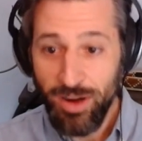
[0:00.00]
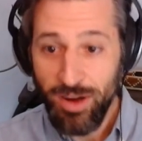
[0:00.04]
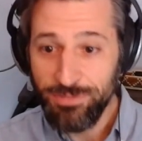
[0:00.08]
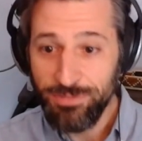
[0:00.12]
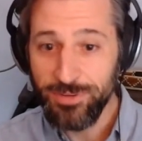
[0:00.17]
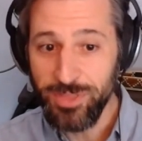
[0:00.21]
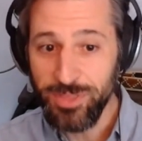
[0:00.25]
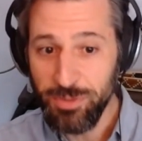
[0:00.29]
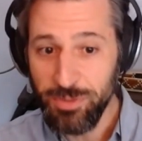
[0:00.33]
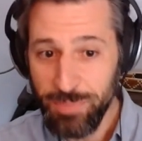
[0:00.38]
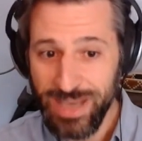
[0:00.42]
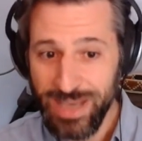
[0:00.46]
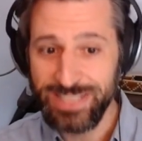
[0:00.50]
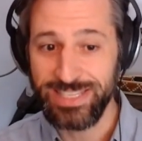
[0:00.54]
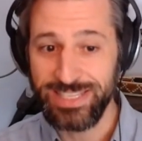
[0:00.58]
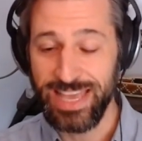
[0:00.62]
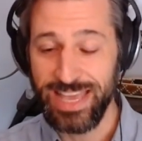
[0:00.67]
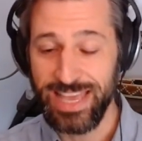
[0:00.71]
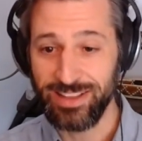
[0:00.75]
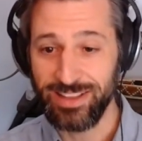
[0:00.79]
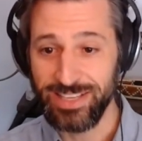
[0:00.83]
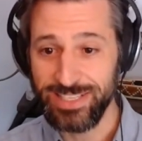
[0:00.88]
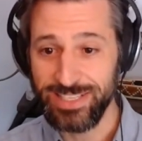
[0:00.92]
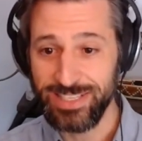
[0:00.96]
Often the best
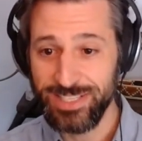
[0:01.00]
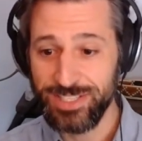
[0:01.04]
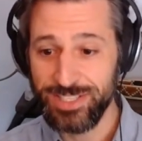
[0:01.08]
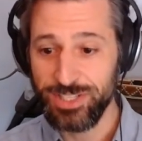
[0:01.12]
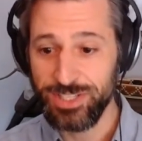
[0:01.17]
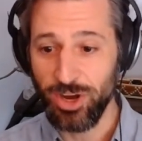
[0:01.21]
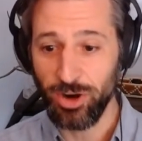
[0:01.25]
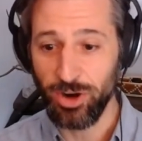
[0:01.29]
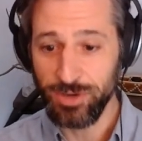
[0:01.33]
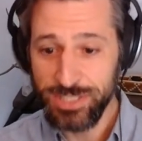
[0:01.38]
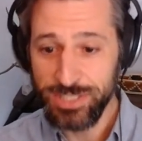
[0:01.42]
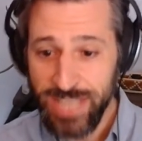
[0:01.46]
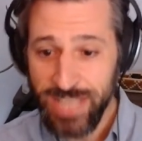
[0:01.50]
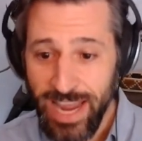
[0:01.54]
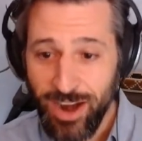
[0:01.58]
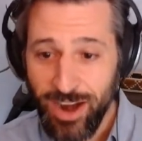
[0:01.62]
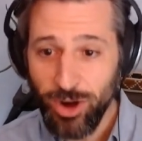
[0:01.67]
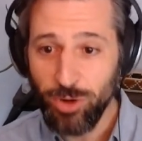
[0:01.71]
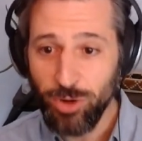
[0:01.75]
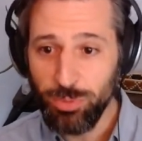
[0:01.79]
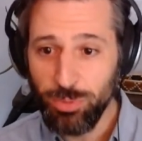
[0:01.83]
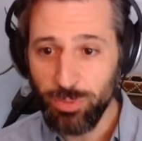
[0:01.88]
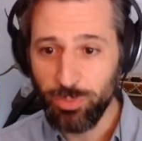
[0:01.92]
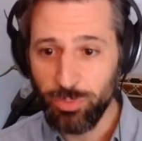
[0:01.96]
analysts are
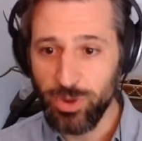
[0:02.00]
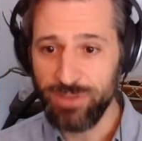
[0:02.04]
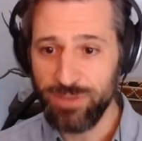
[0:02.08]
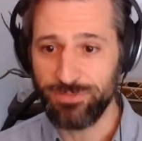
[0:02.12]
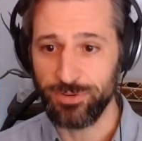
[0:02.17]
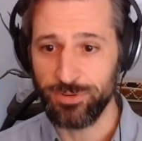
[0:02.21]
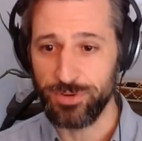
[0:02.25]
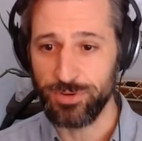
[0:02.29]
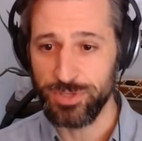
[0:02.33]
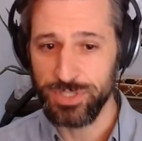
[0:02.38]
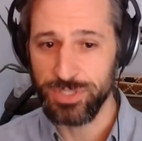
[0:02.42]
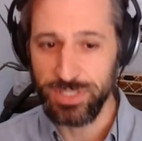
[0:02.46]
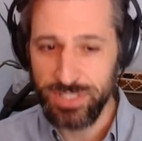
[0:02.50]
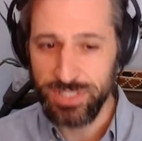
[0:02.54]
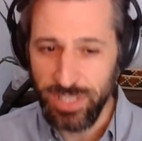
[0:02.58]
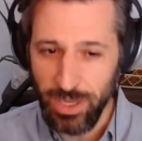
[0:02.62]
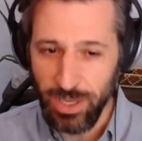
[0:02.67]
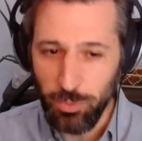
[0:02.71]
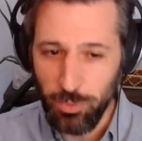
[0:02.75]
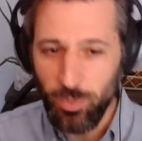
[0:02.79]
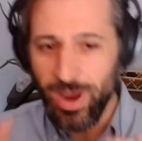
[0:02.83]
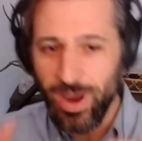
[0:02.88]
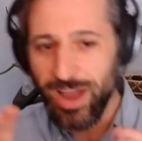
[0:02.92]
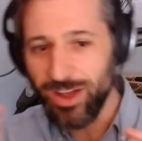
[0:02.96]
terrible briefers. It's
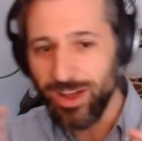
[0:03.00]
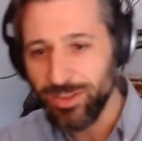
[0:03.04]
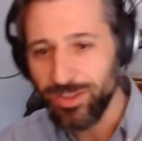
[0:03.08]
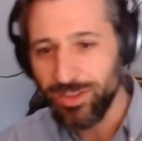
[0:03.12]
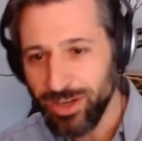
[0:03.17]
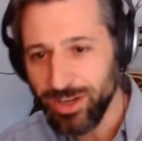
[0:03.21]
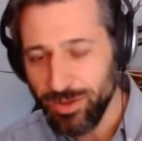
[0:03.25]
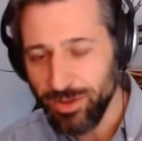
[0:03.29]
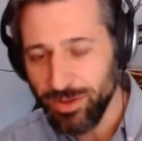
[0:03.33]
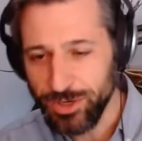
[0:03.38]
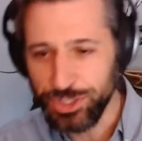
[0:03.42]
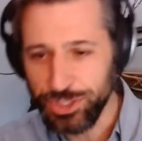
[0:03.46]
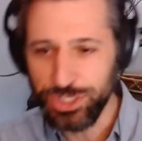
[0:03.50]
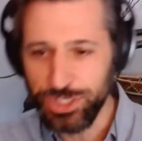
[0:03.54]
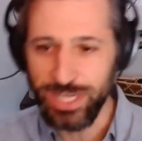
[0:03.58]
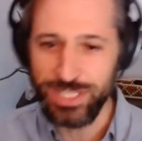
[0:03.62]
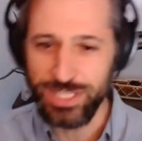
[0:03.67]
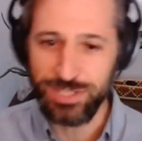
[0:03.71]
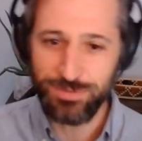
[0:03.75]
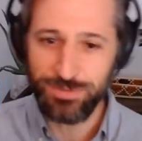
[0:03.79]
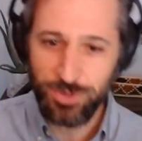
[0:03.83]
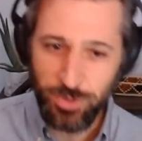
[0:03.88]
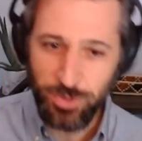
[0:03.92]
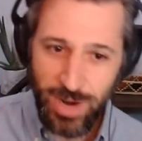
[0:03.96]
like, well, you know, there are
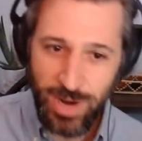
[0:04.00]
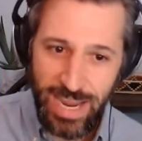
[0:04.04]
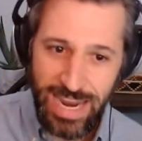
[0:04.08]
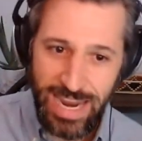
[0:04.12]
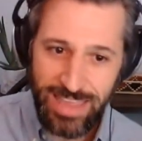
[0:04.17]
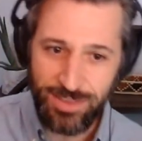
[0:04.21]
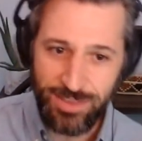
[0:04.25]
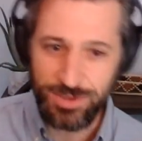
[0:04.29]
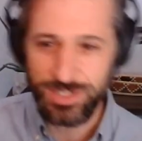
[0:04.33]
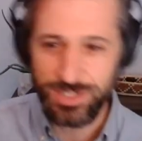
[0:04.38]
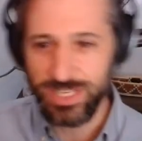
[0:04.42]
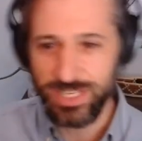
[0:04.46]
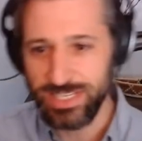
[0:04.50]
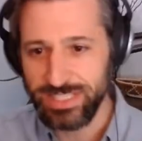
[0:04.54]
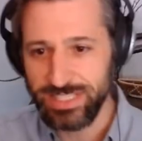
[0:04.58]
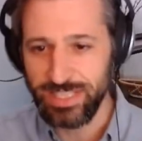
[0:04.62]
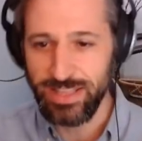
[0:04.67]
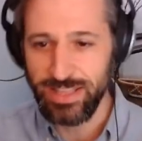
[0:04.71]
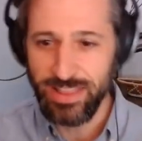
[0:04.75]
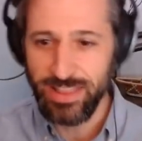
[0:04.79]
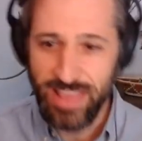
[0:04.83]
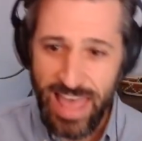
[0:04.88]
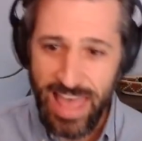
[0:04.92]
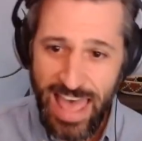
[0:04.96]
shades of gray. There's this
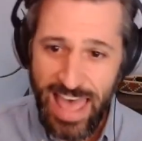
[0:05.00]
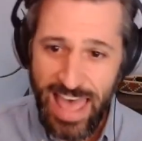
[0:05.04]
and